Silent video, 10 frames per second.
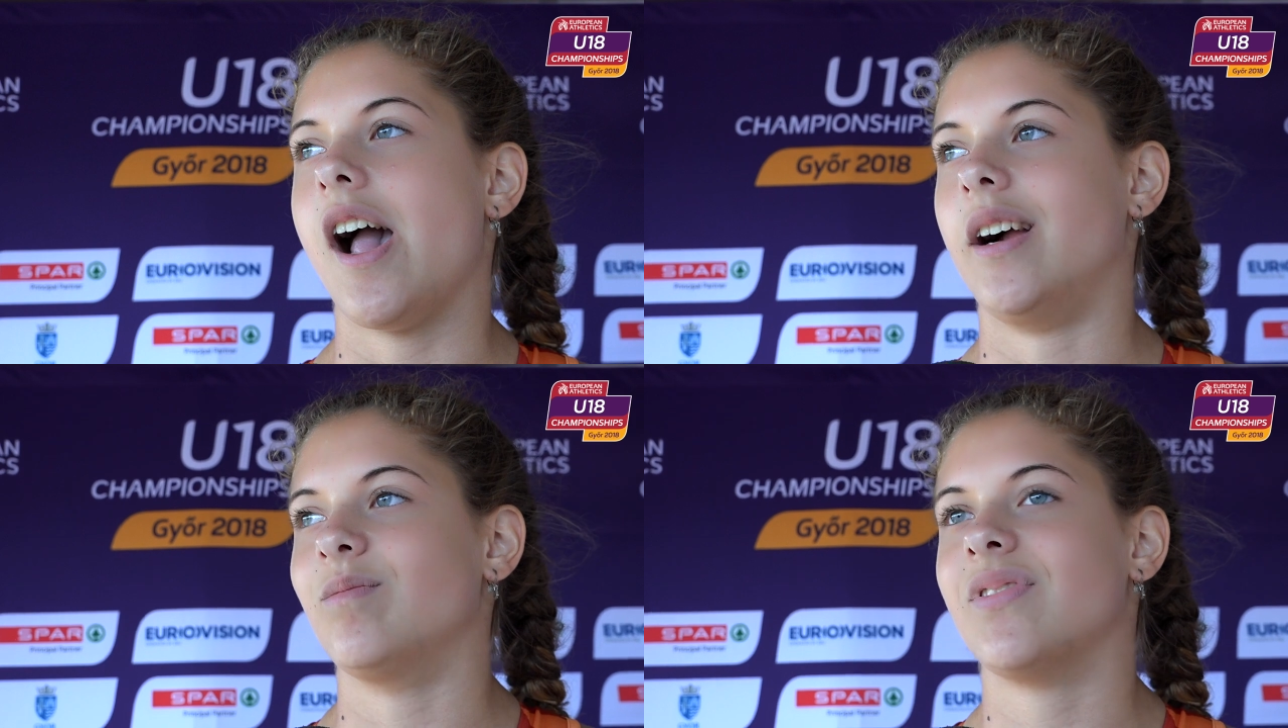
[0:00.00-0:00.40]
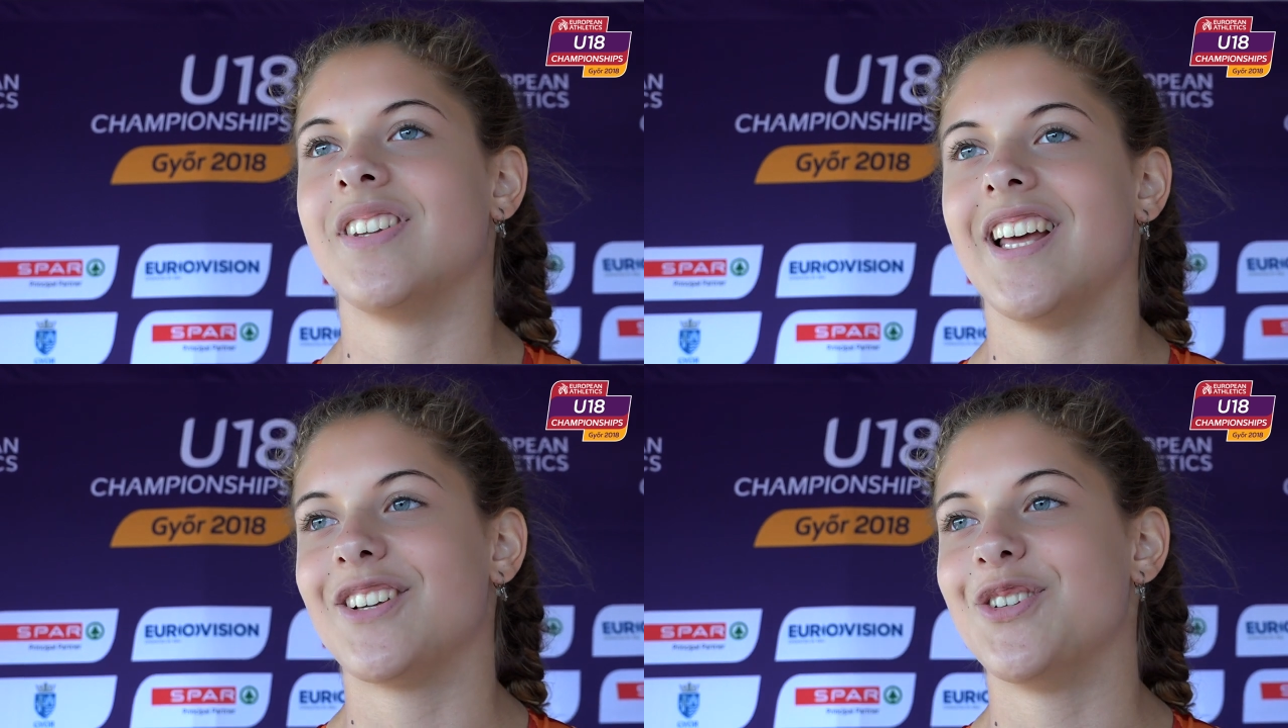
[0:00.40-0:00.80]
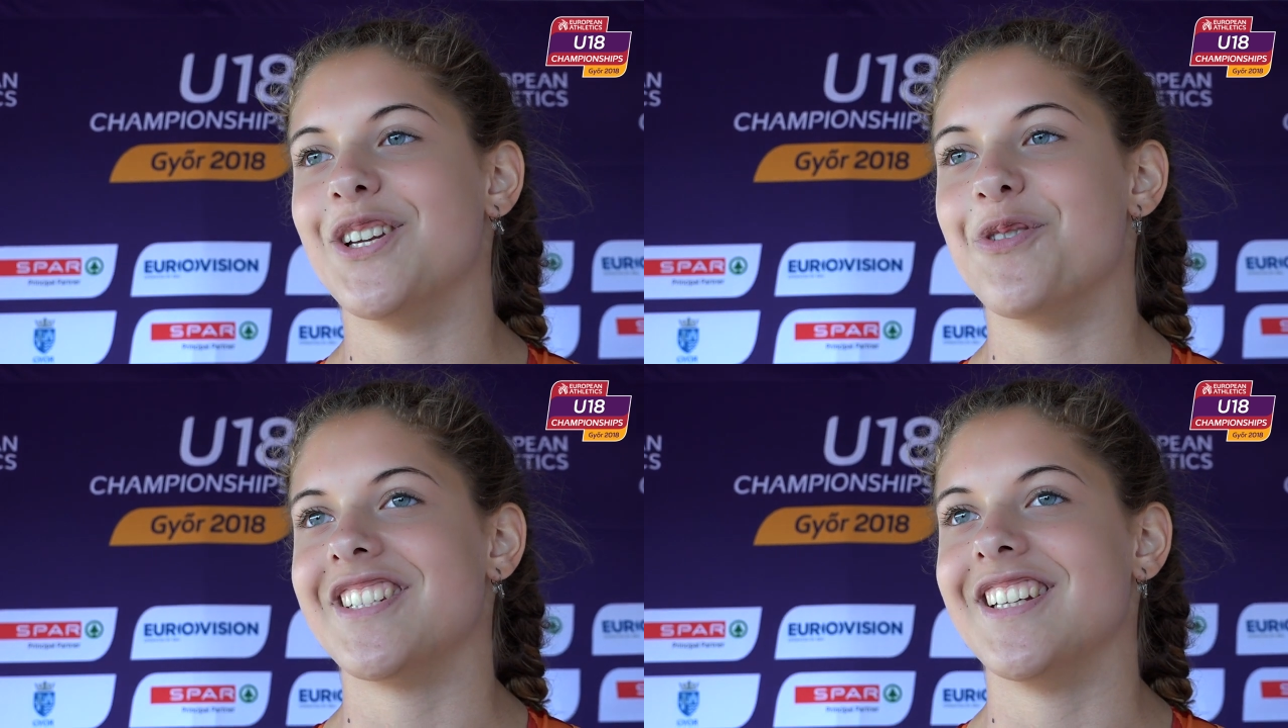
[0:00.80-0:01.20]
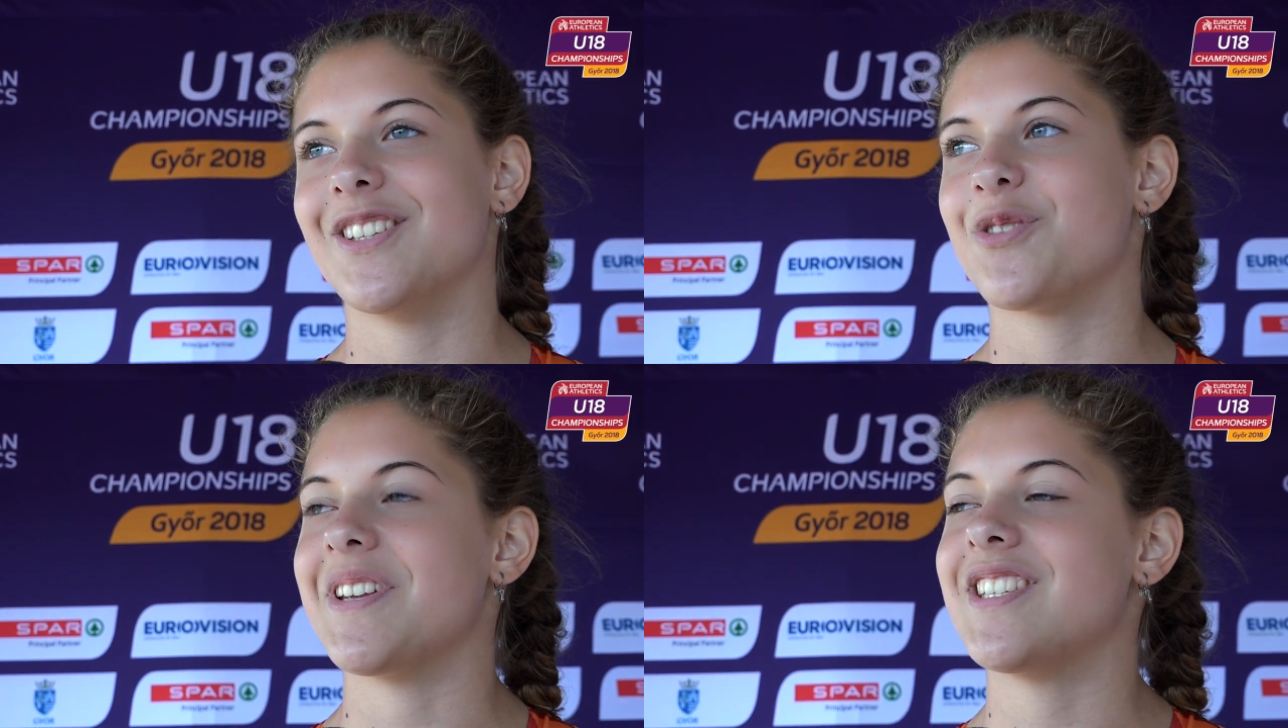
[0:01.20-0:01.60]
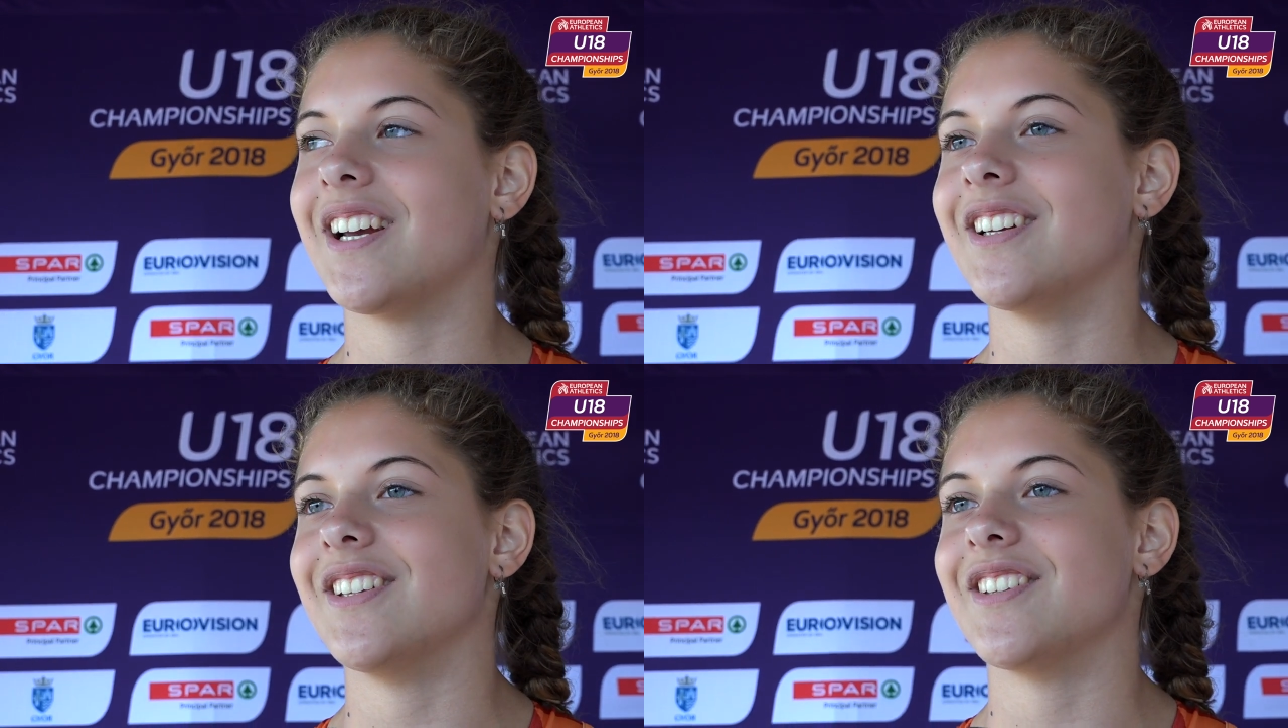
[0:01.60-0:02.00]
and um, actually that was it. This is my
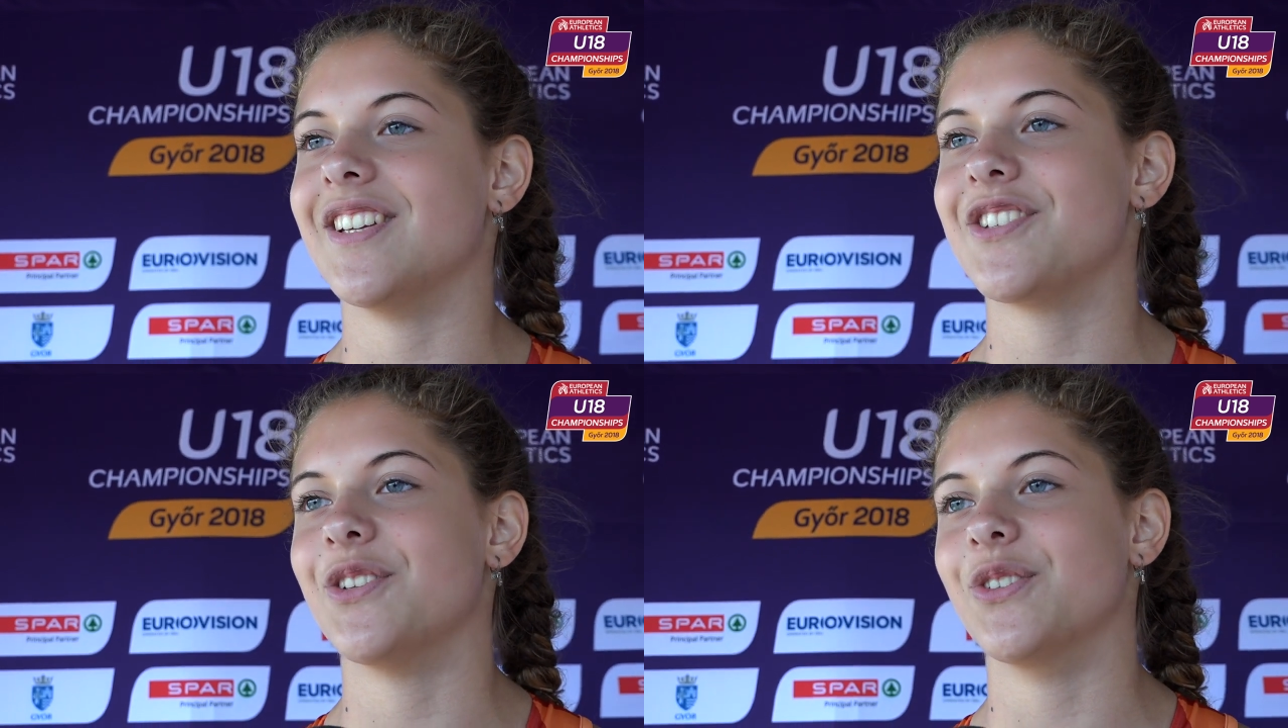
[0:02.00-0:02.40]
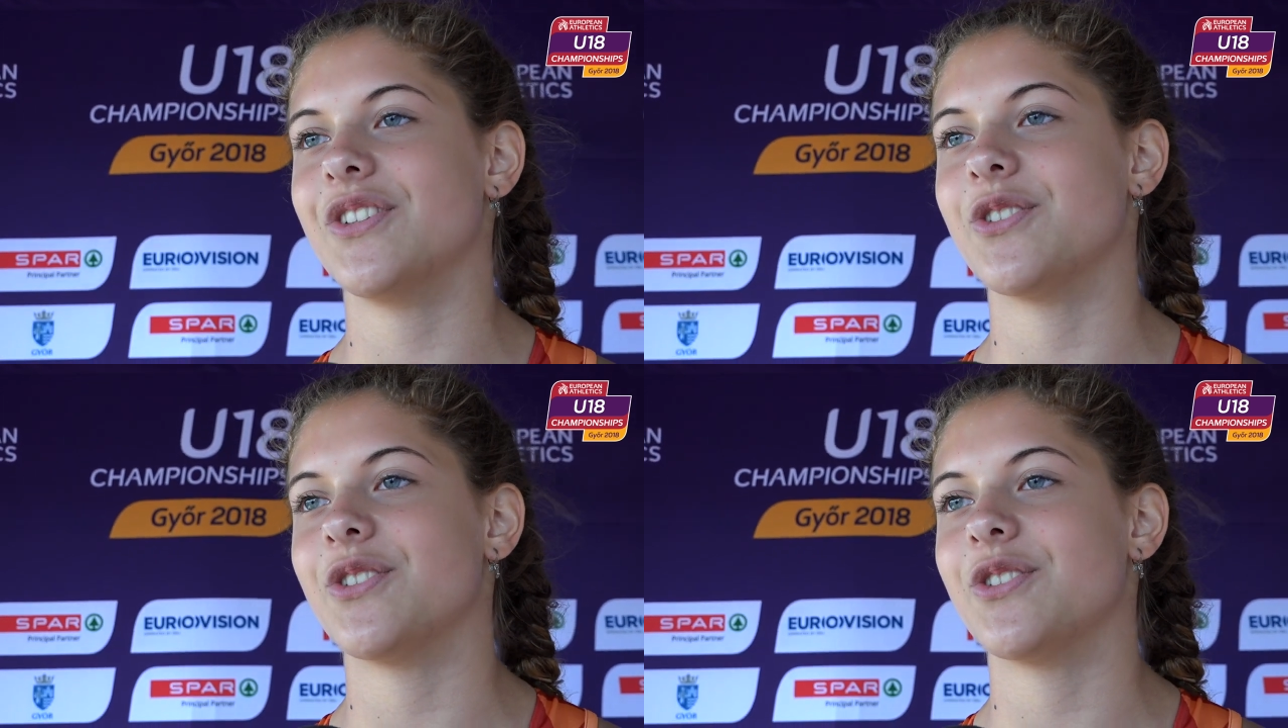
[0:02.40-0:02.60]
second international